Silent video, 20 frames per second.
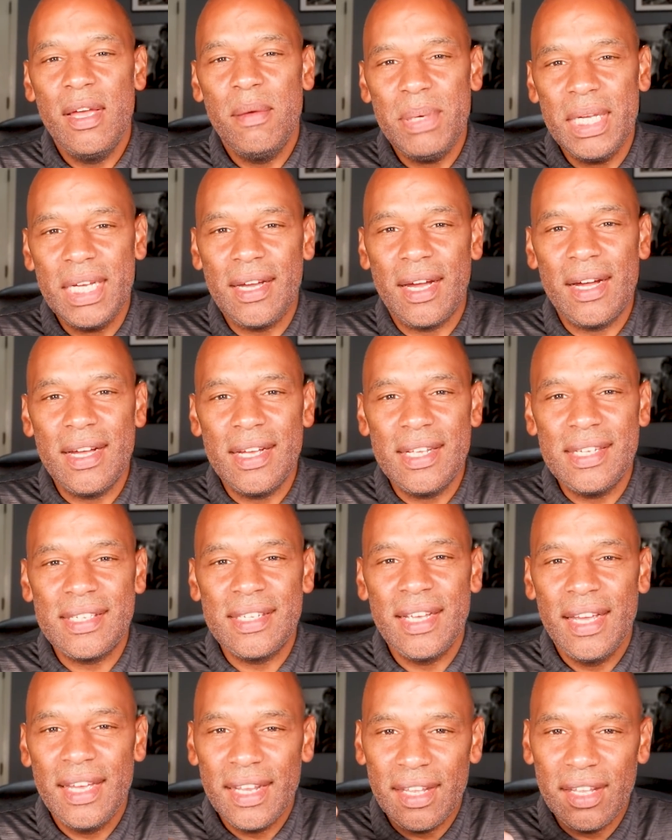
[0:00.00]

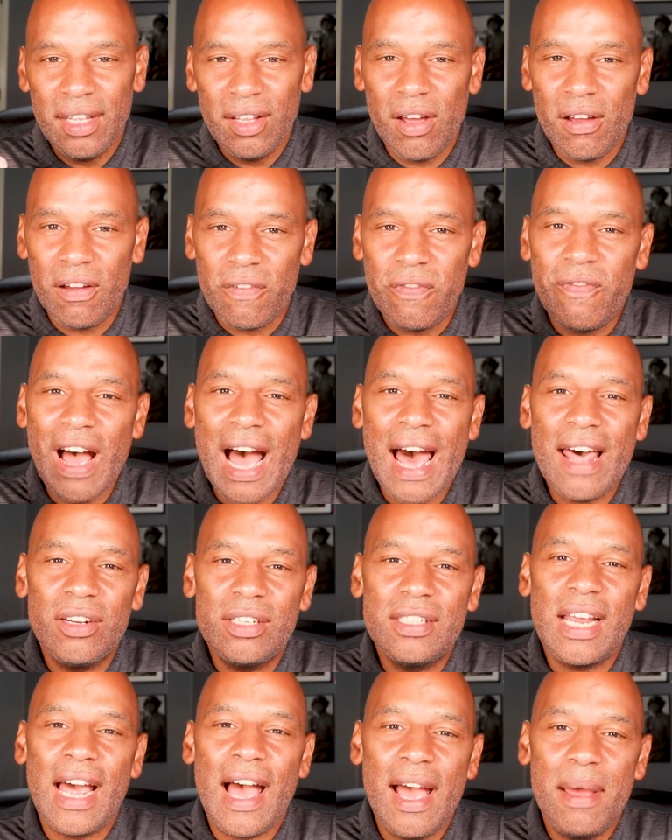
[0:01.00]
Because look,
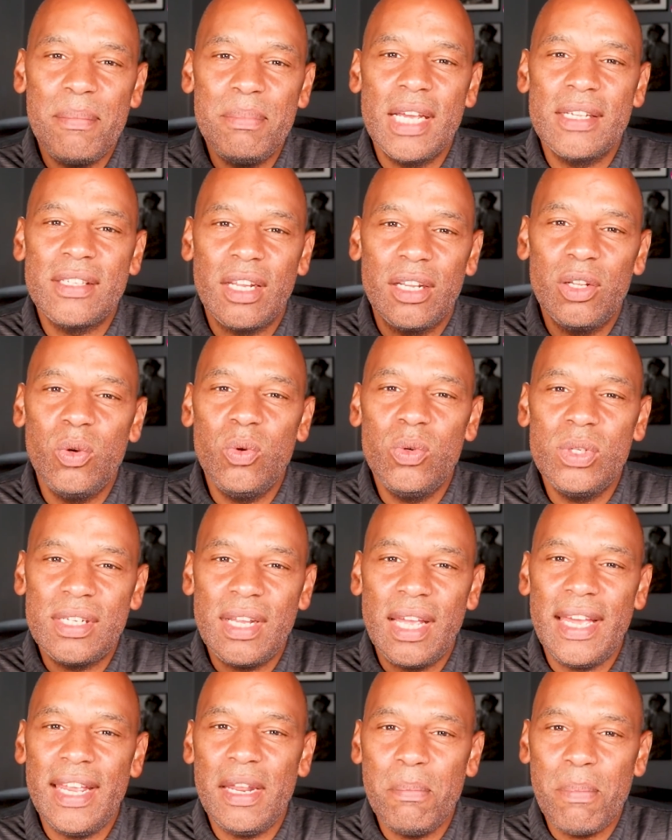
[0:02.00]
Father Time doesn't lose
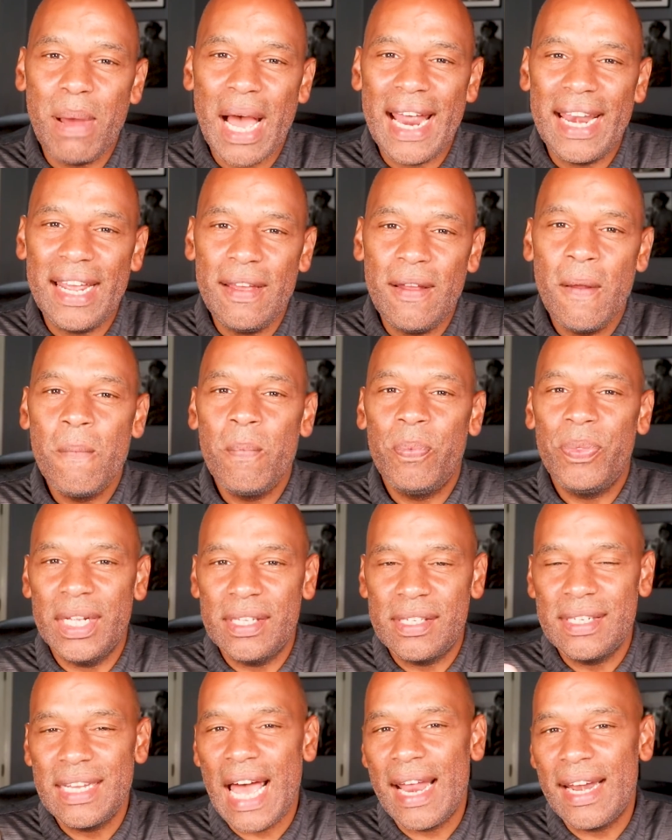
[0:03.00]
to anybody.
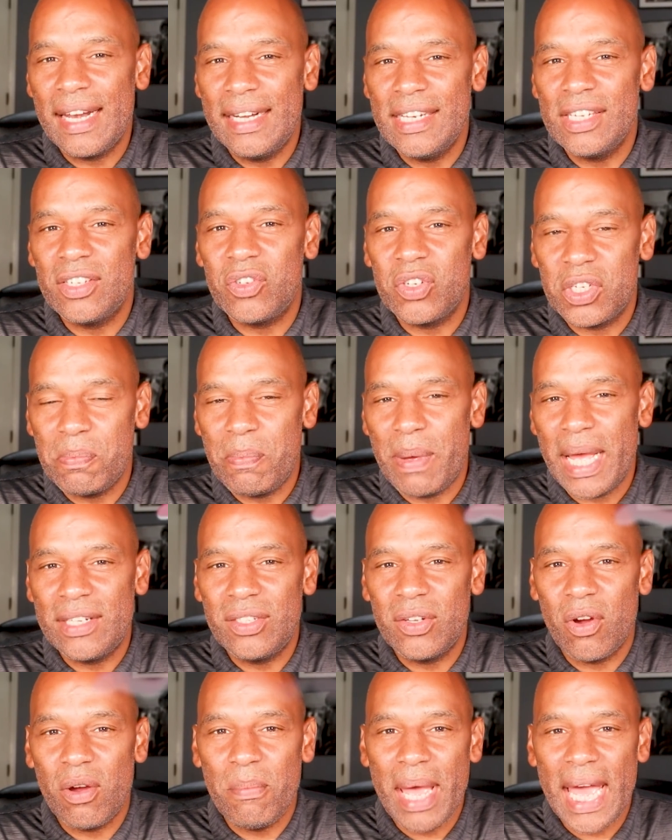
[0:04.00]
It's not a
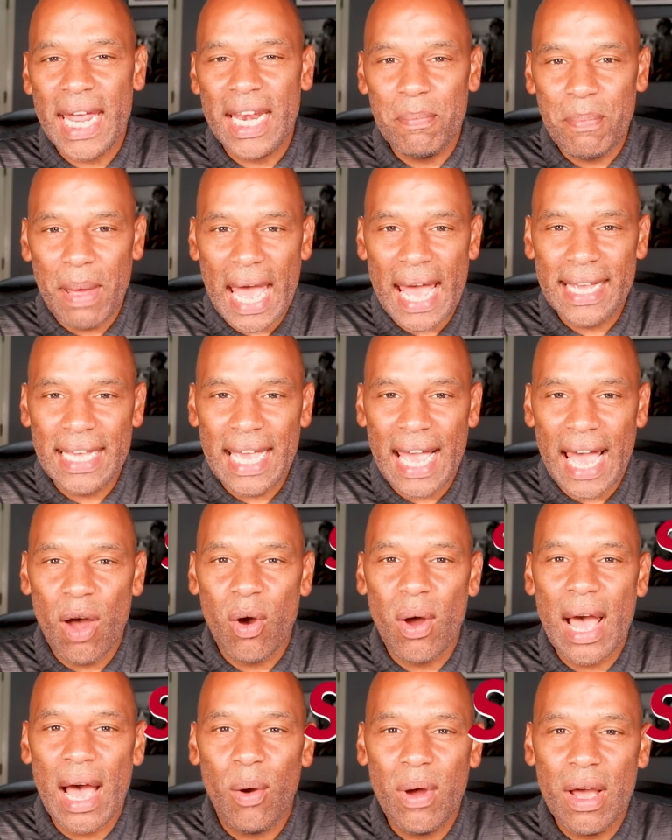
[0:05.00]
disrespect on Manny
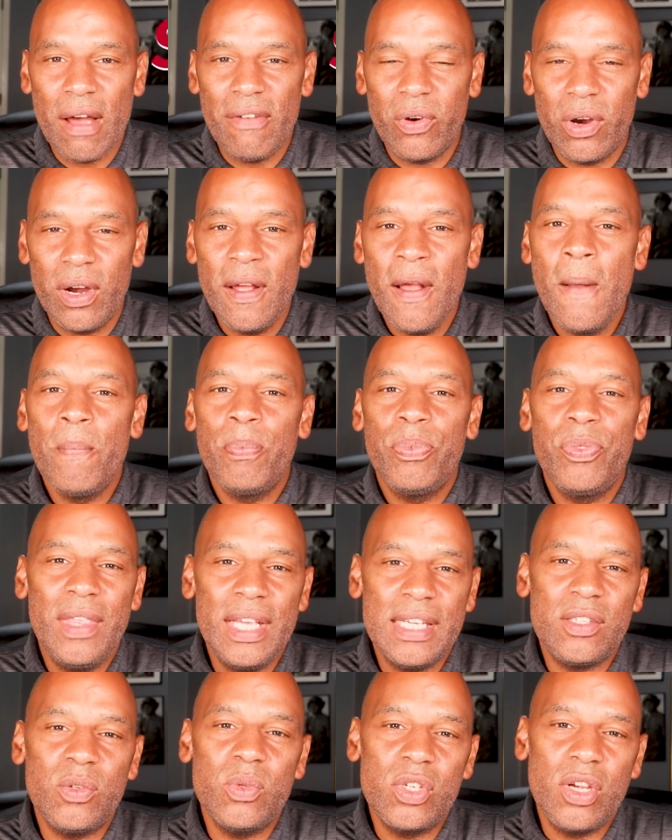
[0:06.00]
Pacquiao. However,
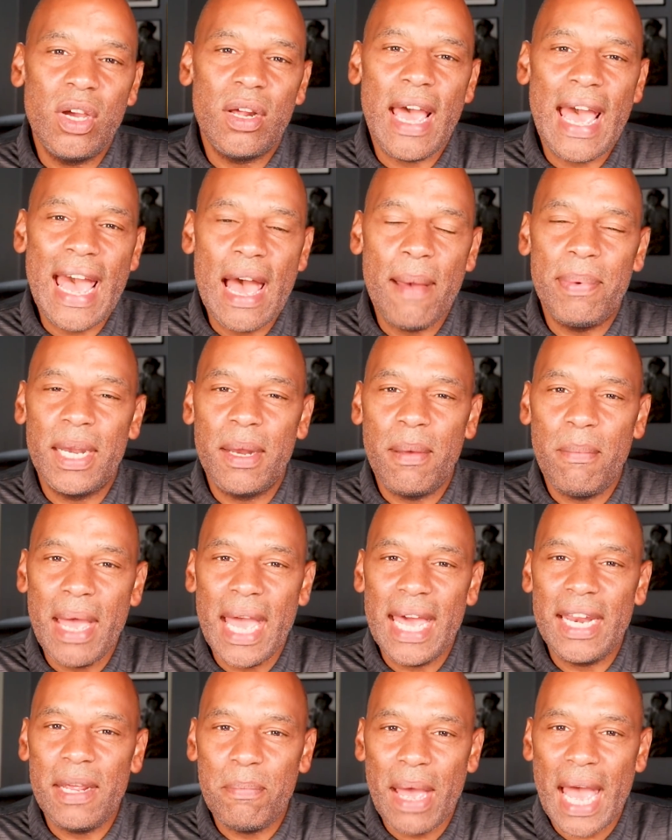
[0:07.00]
this was going to happen to
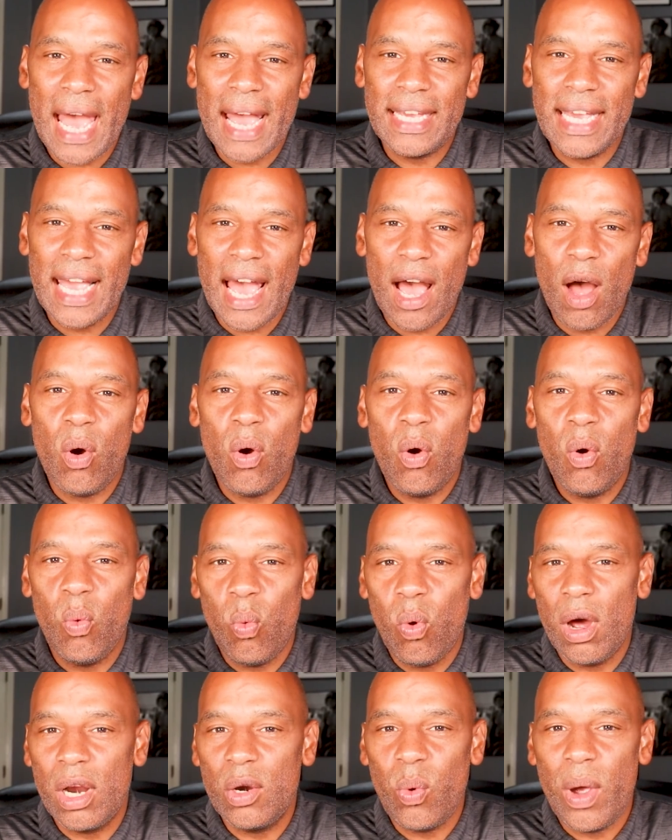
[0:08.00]
Manny Pacquiao
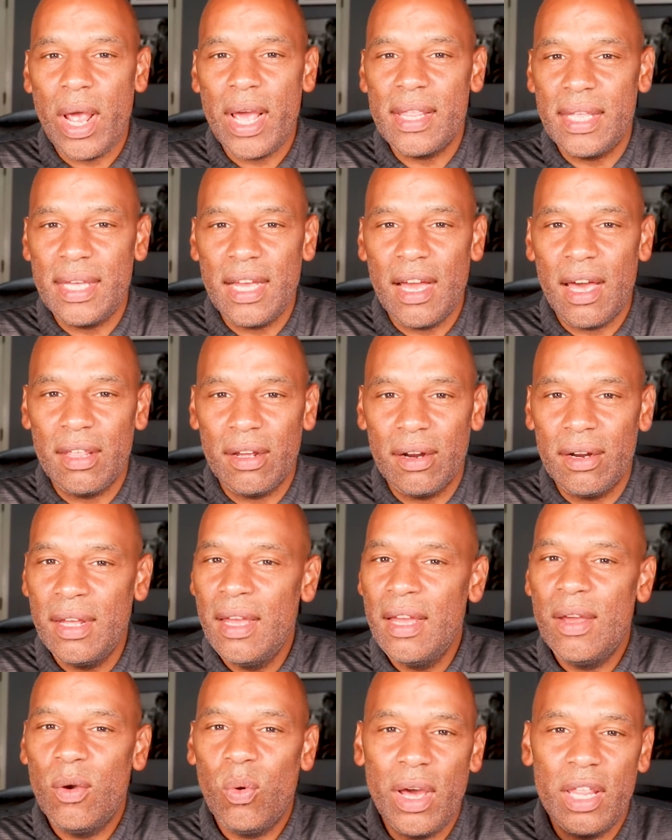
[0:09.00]
one way or the other,
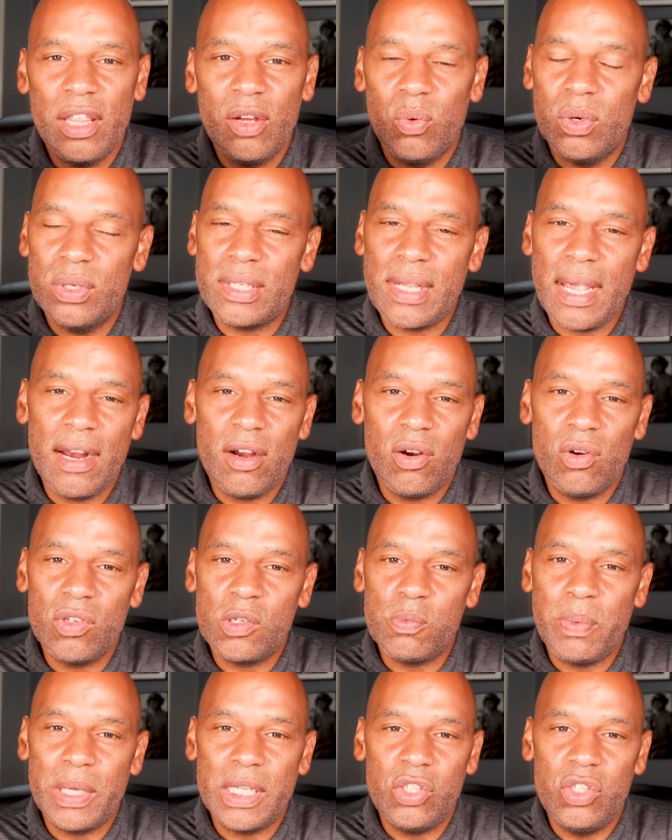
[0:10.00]
whether it was Errol
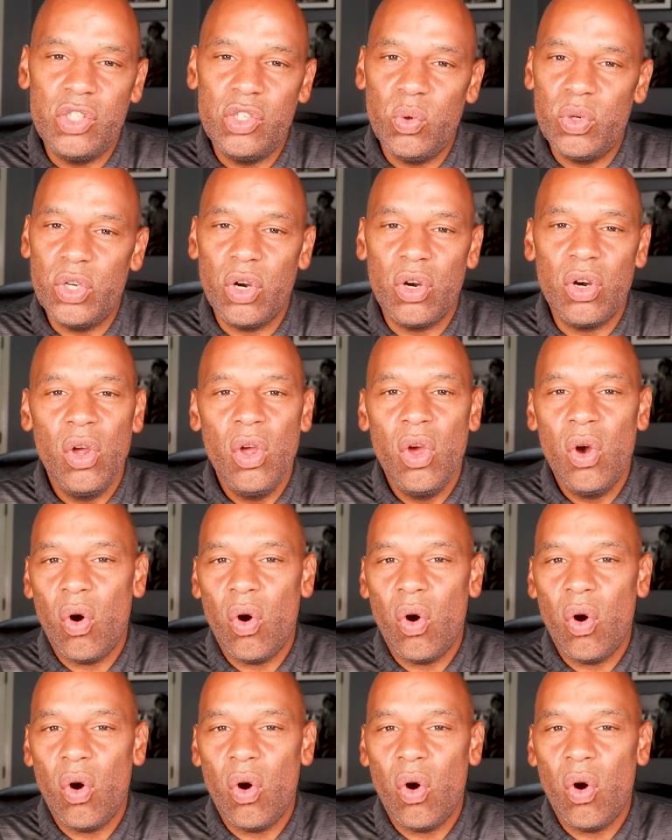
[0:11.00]
Spence Jr.